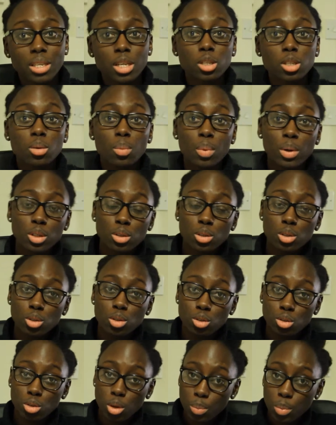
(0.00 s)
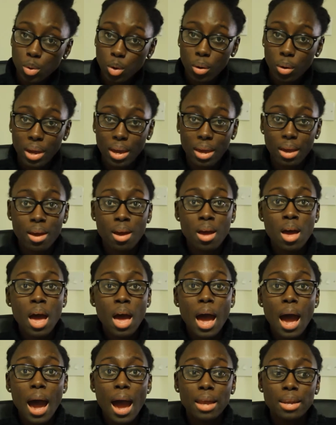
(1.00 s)
They're supposed to strip your hair
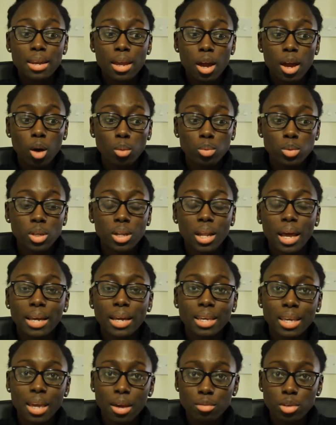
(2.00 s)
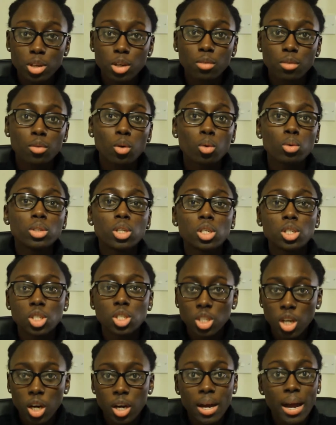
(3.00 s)
and help to like get rid of all the
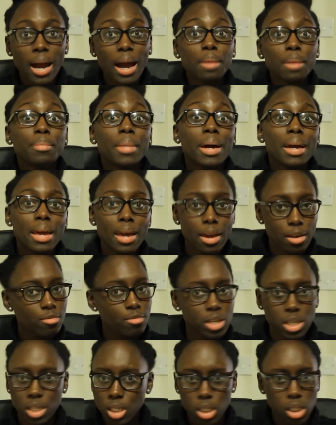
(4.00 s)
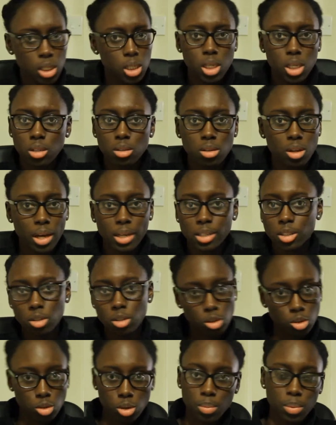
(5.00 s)
dirt, and my hair really needed like the
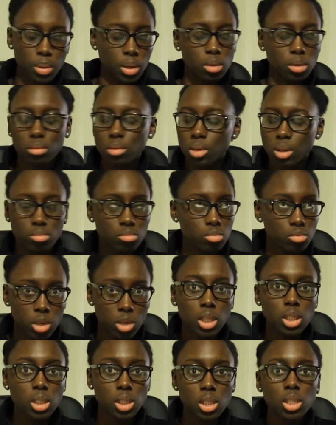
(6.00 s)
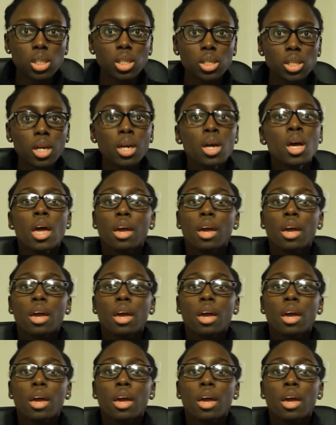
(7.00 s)
stripping. It really needed it.